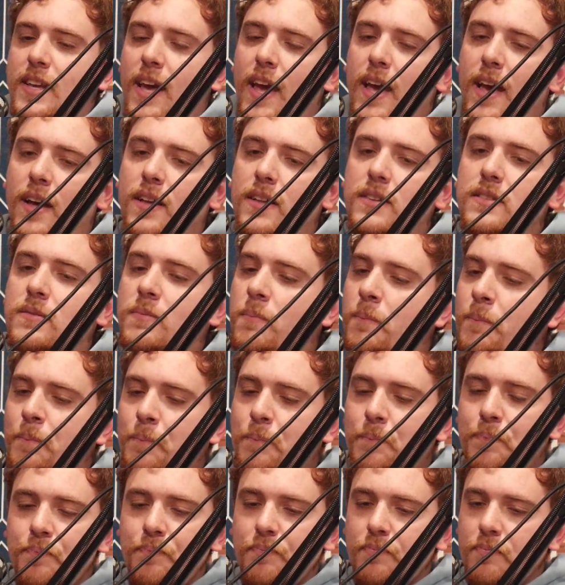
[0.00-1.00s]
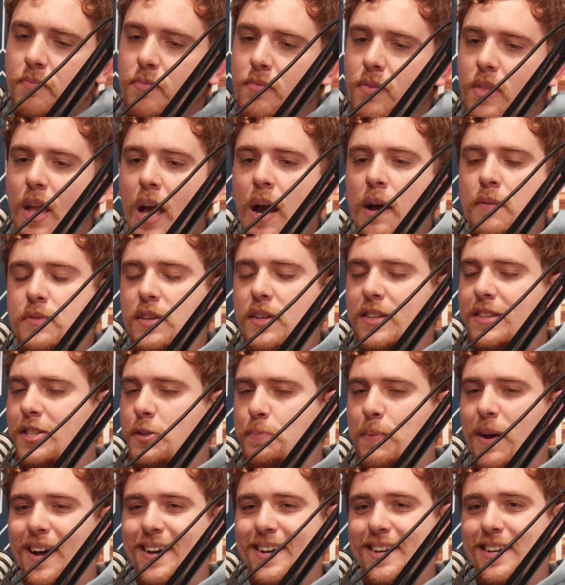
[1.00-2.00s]
And I've done this
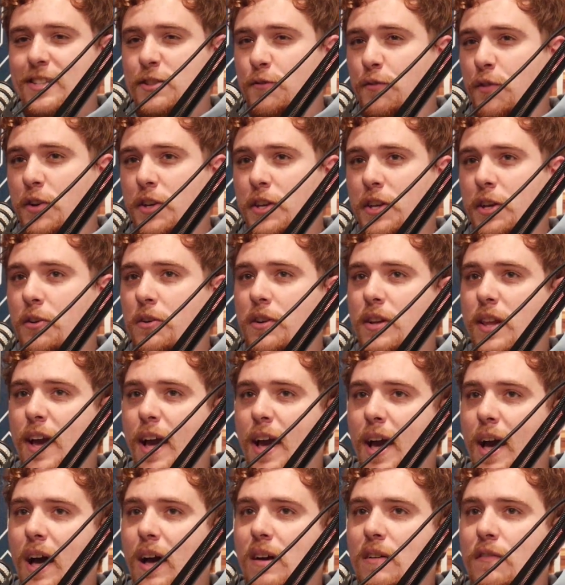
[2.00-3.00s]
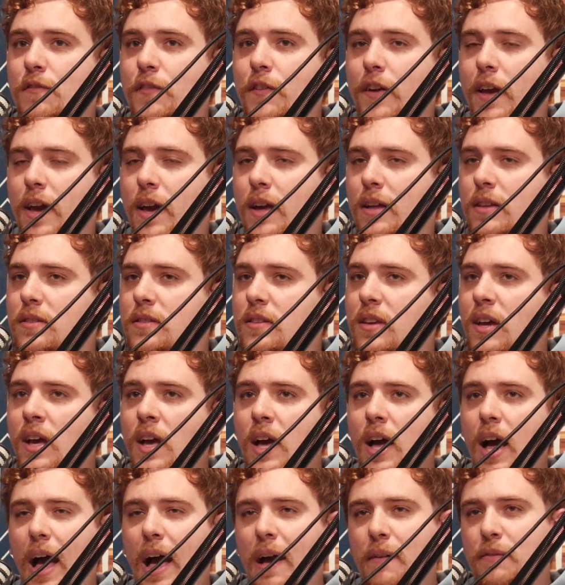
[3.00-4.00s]
podcast for a year and a half, and
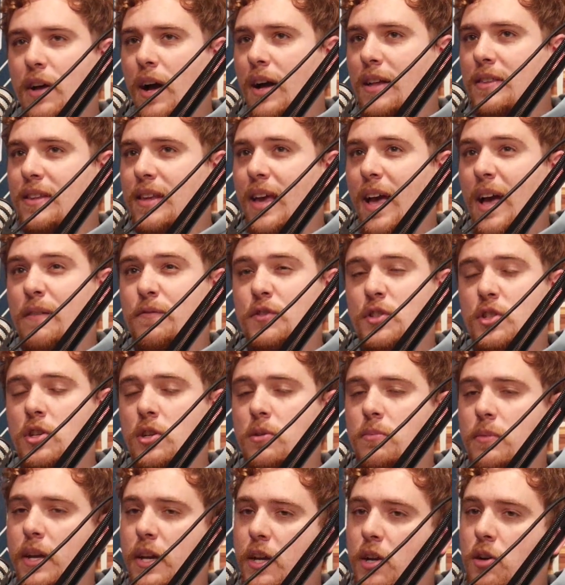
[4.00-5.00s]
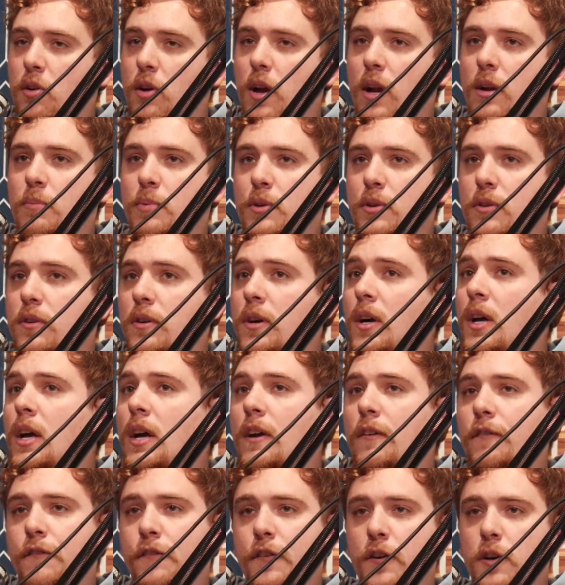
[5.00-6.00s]
I've gone to have so many incredible
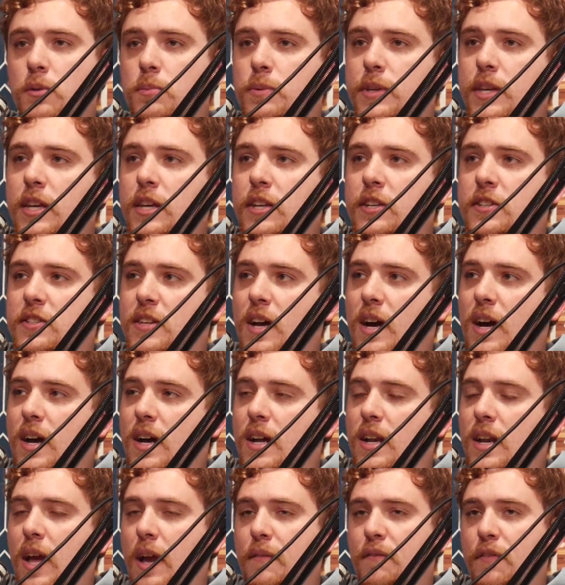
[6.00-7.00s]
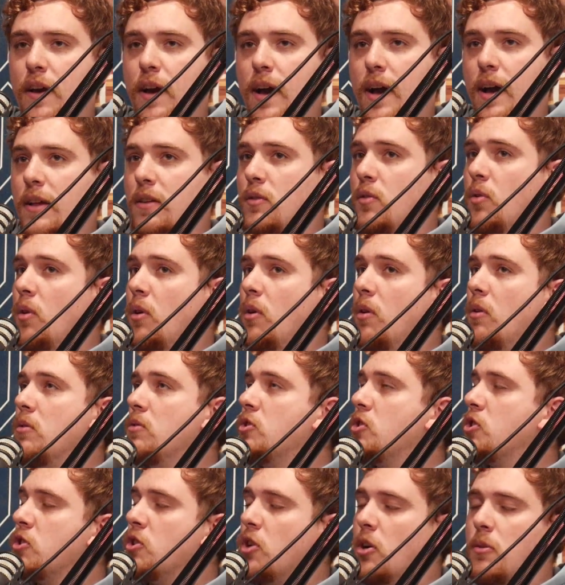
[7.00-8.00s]
film geeks on. I've had
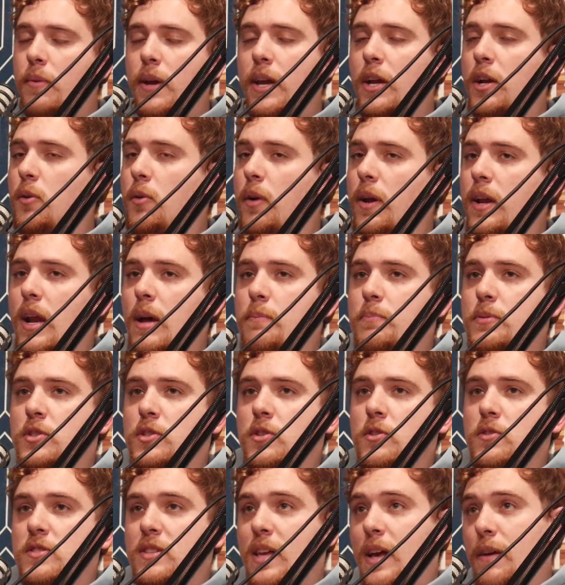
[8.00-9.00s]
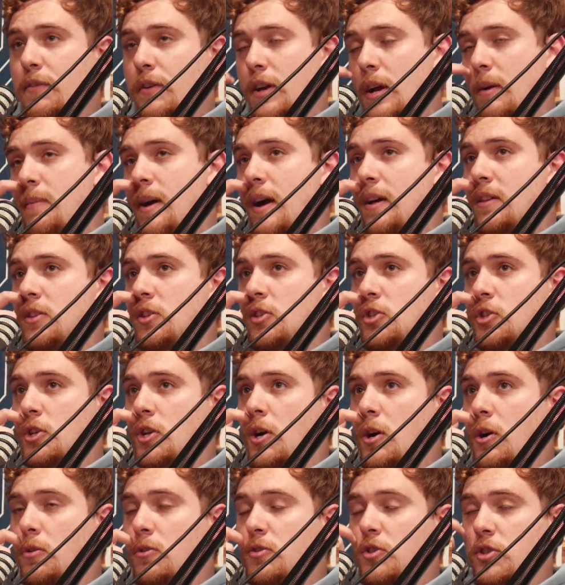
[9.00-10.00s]
so many great episodes that have come out of the
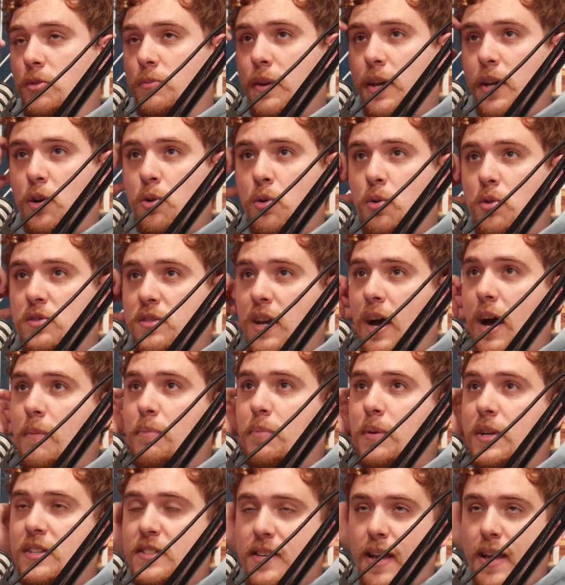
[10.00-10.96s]
show, so many cool topics.